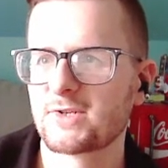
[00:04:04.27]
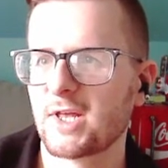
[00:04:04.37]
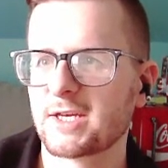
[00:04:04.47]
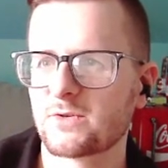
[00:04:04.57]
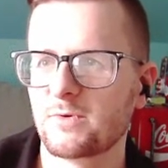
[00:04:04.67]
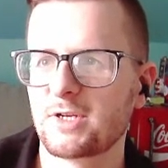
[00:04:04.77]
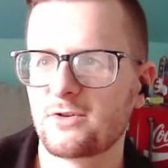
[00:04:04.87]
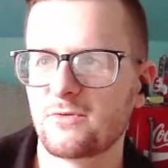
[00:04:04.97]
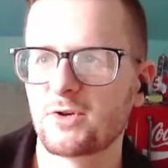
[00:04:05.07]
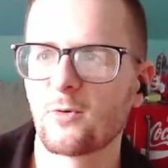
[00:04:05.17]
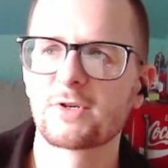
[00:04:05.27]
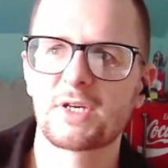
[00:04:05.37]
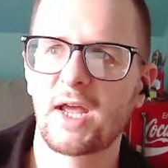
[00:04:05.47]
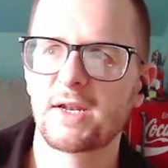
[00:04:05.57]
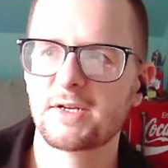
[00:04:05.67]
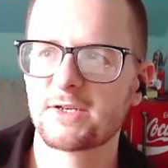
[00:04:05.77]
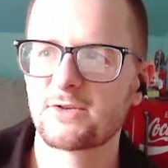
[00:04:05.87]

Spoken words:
last week to endorse candidates